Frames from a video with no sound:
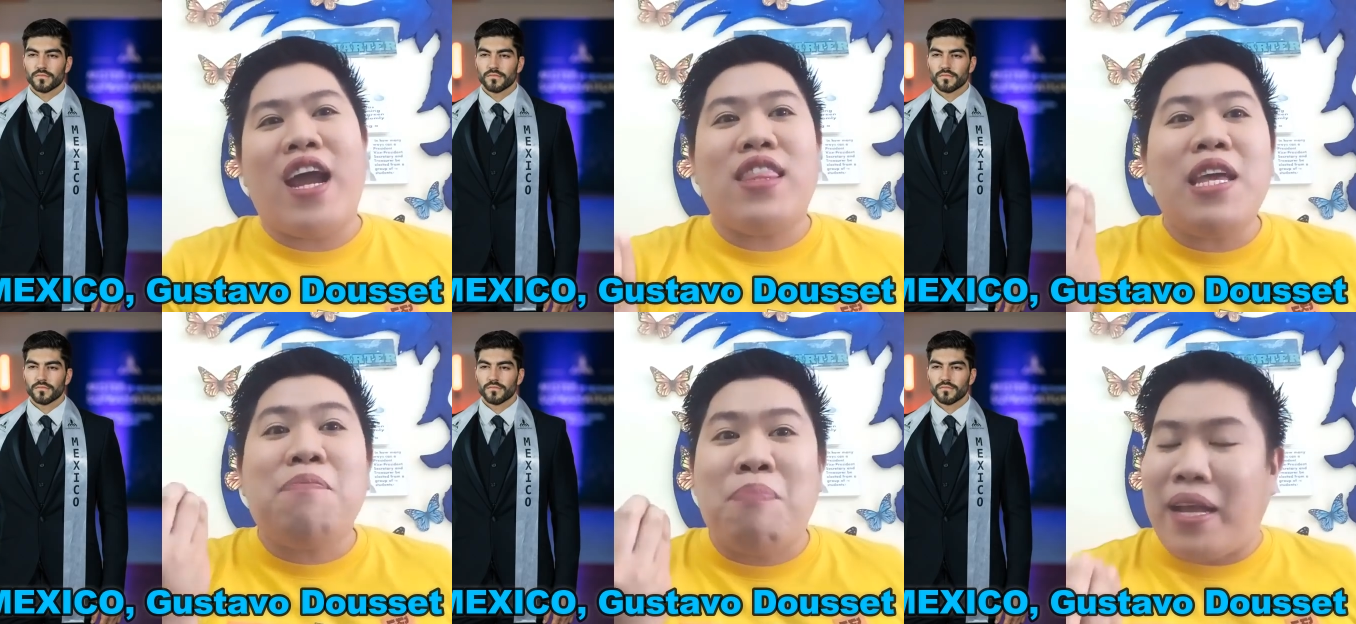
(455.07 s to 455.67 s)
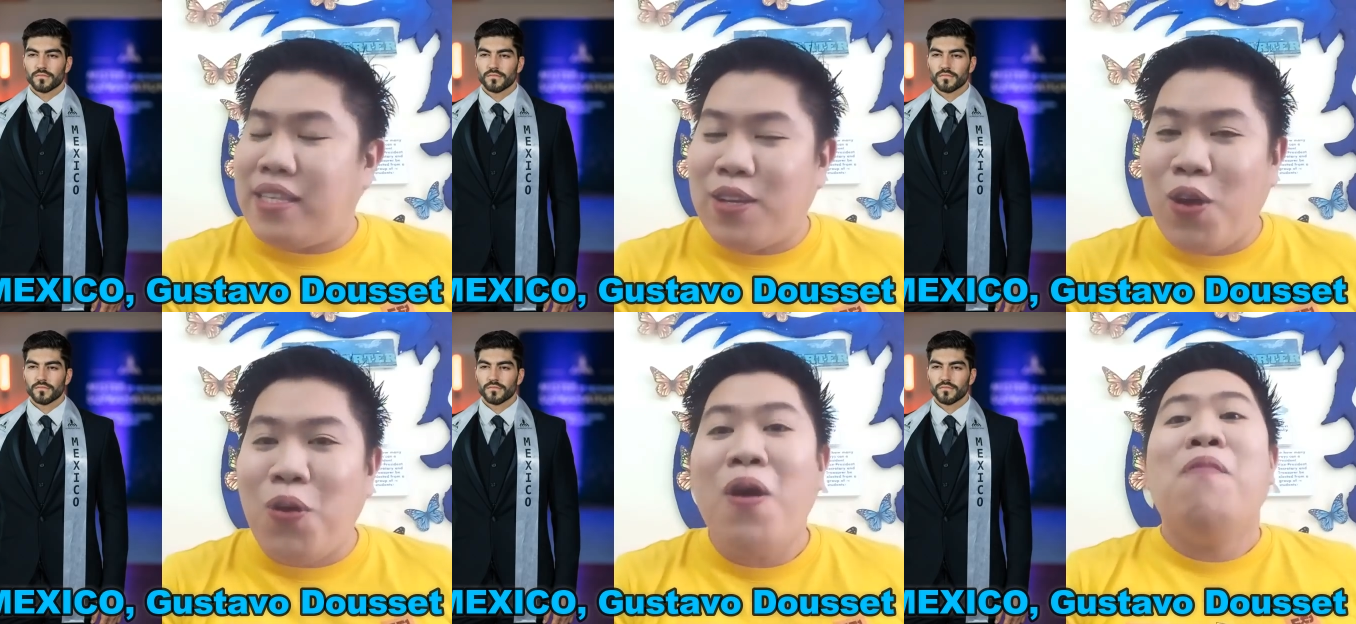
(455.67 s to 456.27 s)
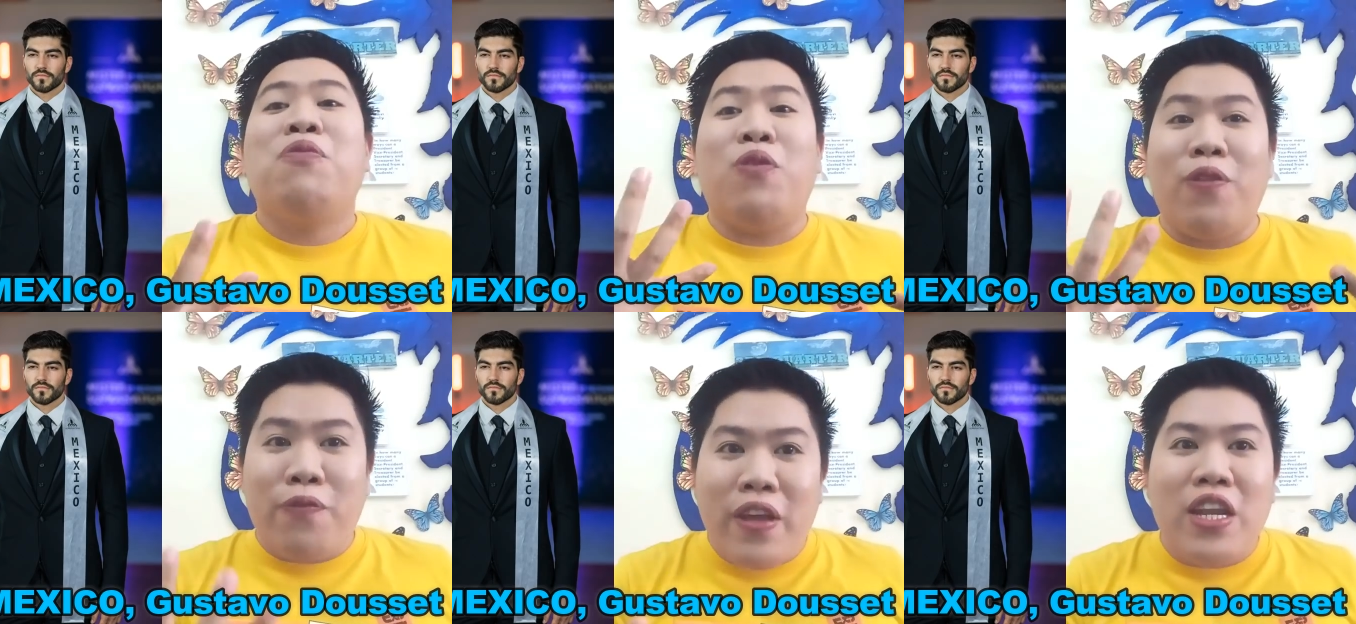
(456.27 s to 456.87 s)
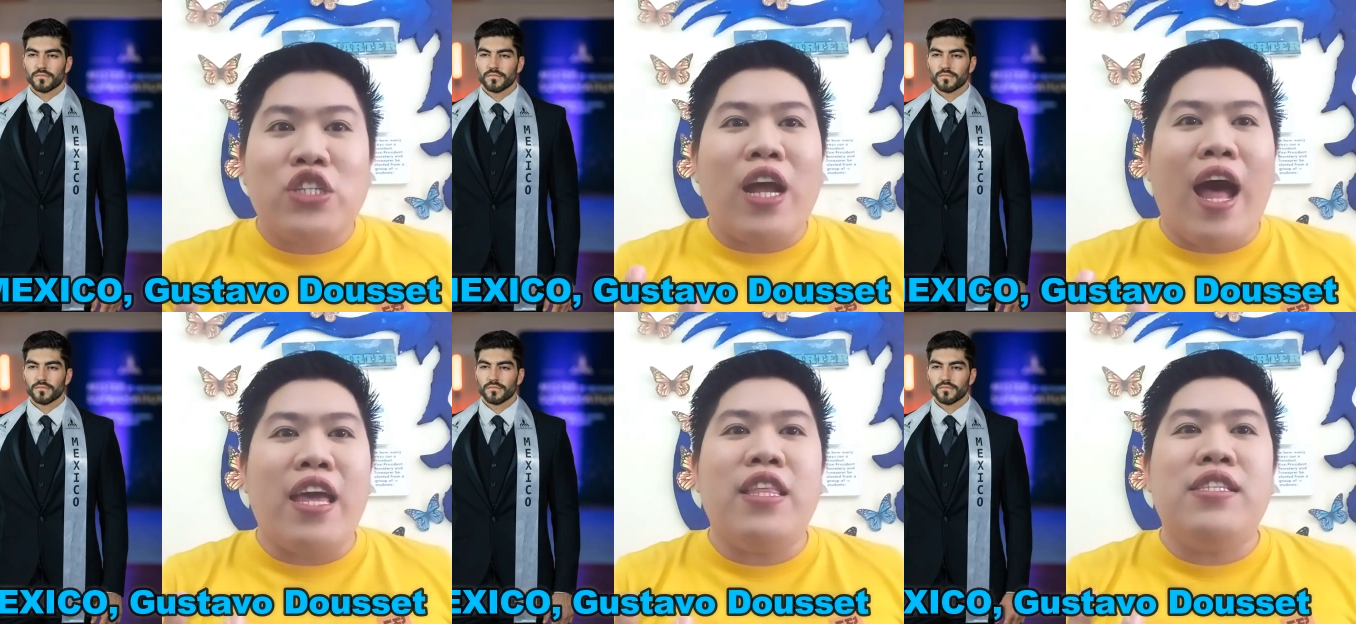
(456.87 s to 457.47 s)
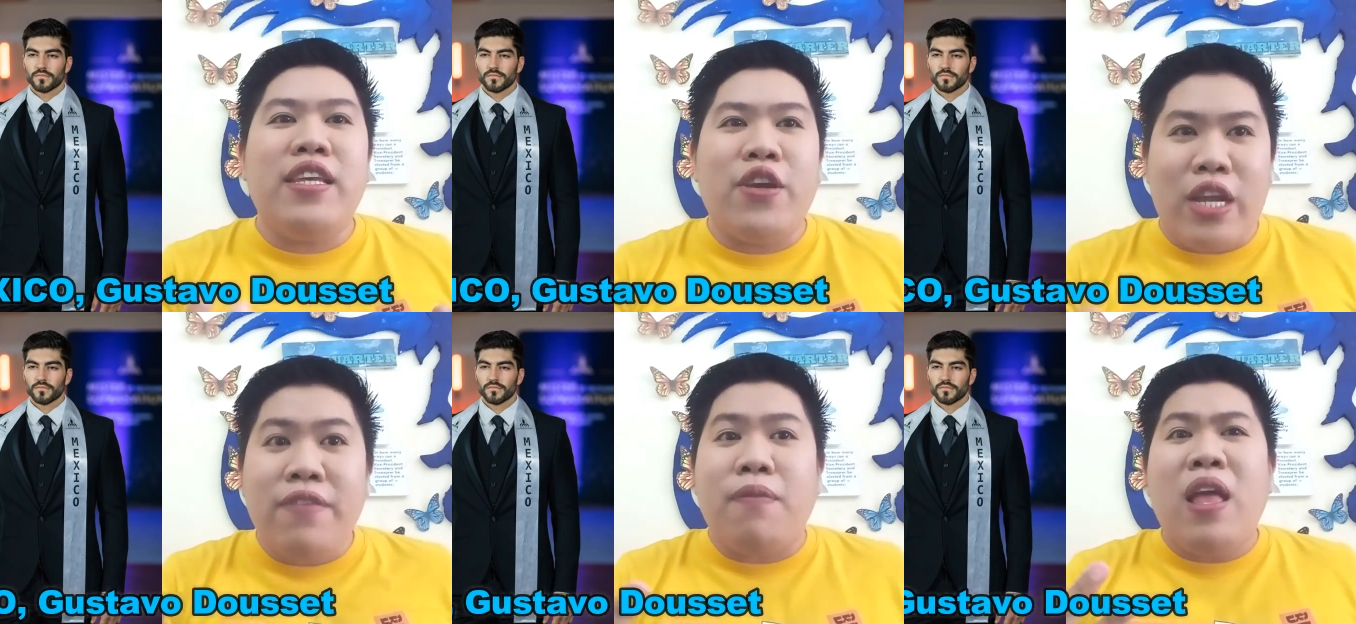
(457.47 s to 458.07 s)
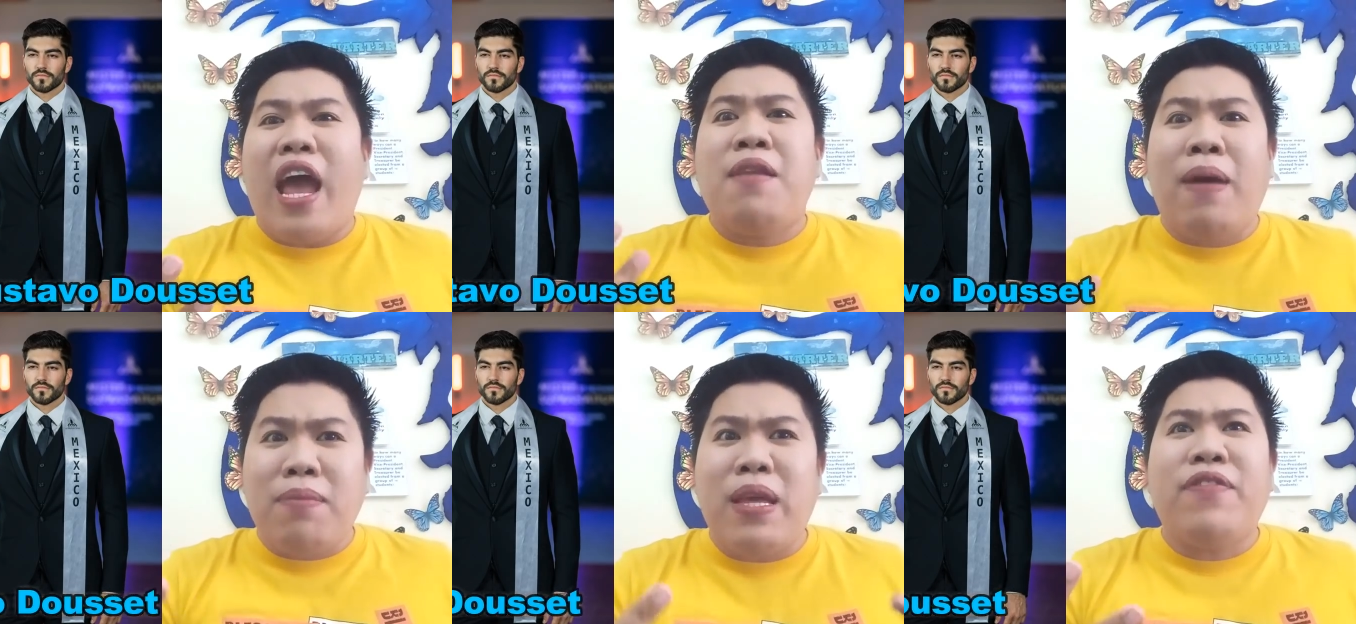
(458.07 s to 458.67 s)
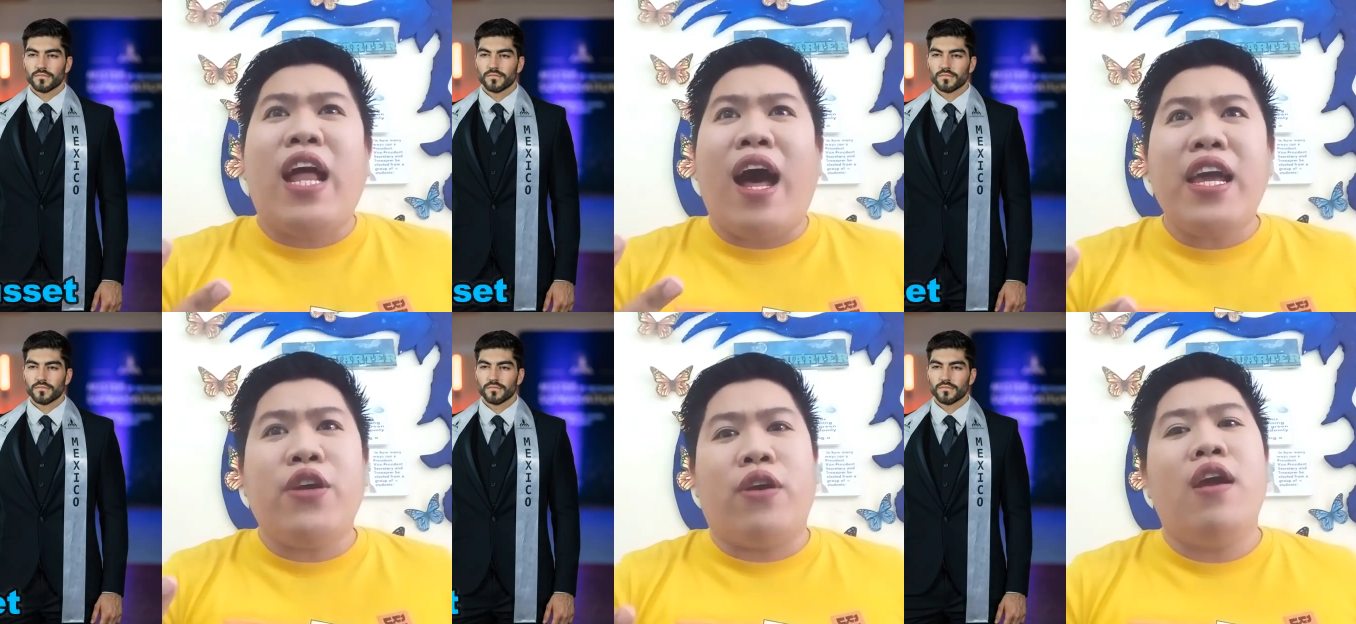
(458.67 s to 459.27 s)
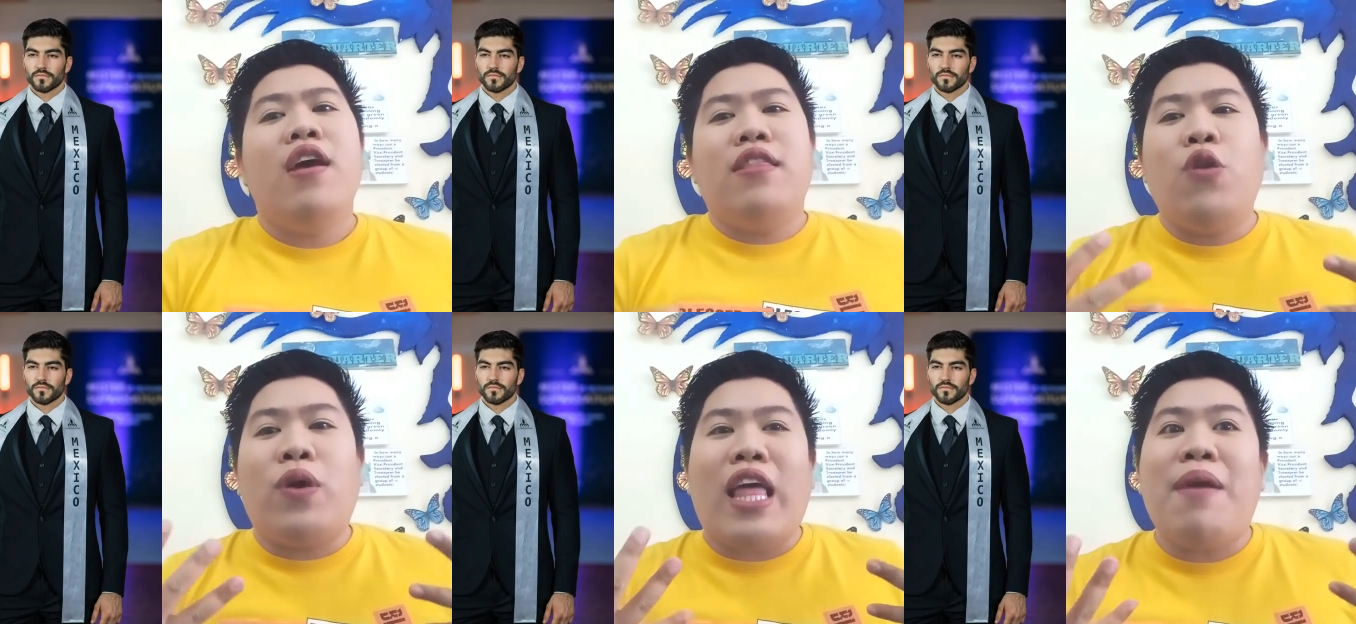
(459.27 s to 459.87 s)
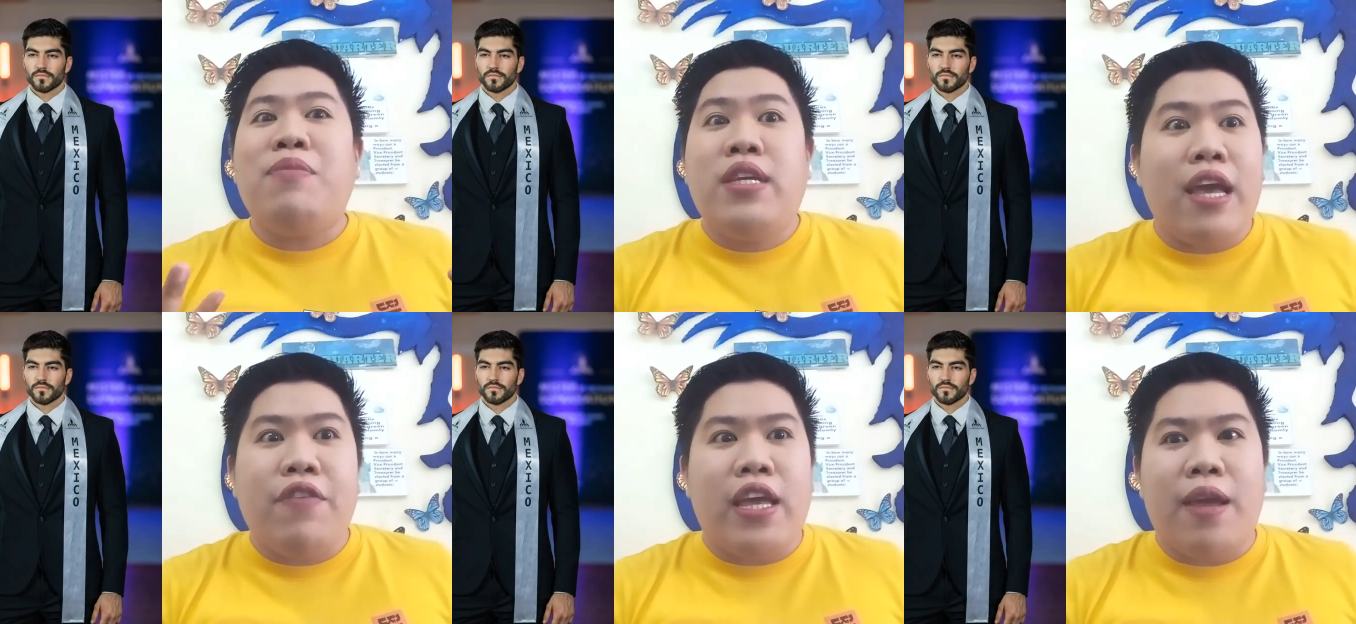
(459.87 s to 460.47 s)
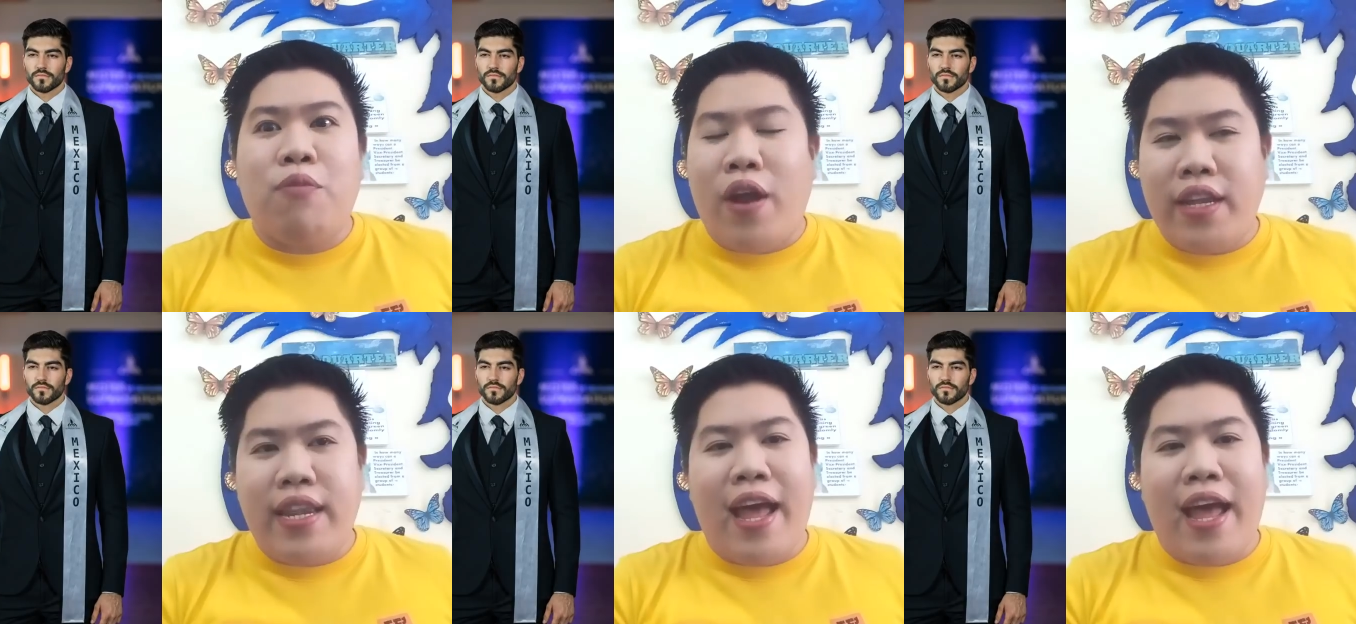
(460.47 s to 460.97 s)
Speaker 1: I think Mexico will finish high this year, and might be even higher than what I'm giving him right